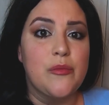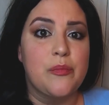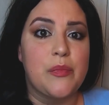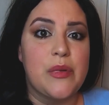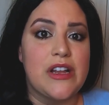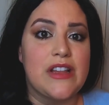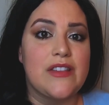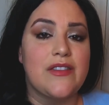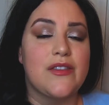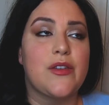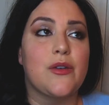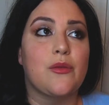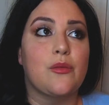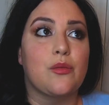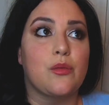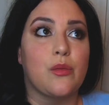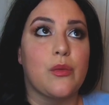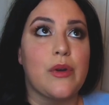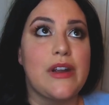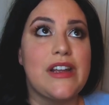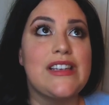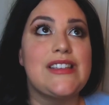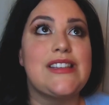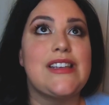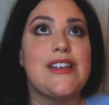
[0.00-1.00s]
But the
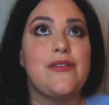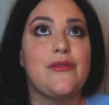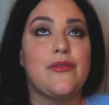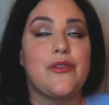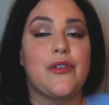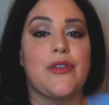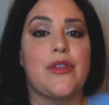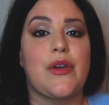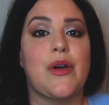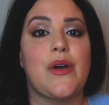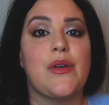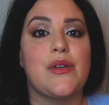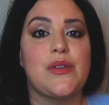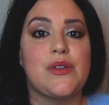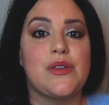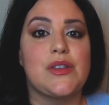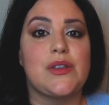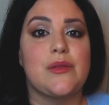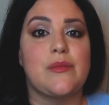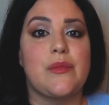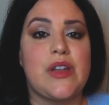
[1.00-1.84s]
reason for those